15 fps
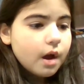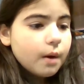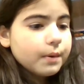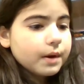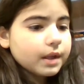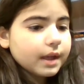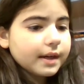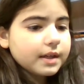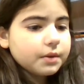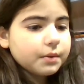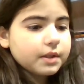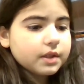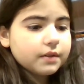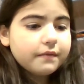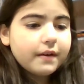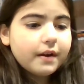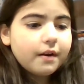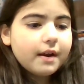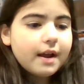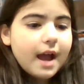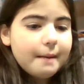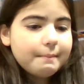We'd like to wish a
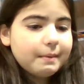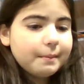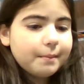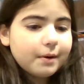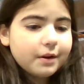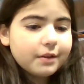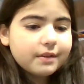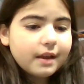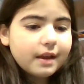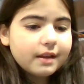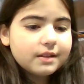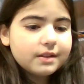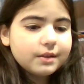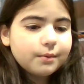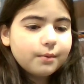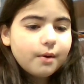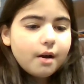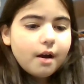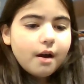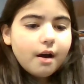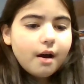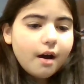very happy birthday to
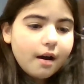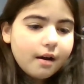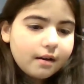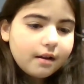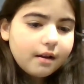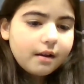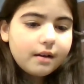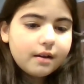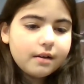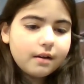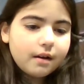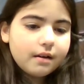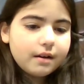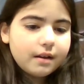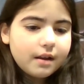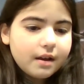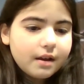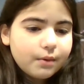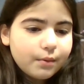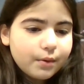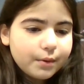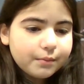Anna, Anya
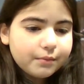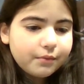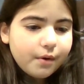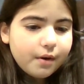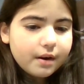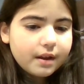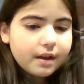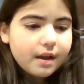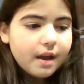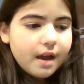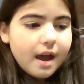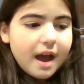in room 40.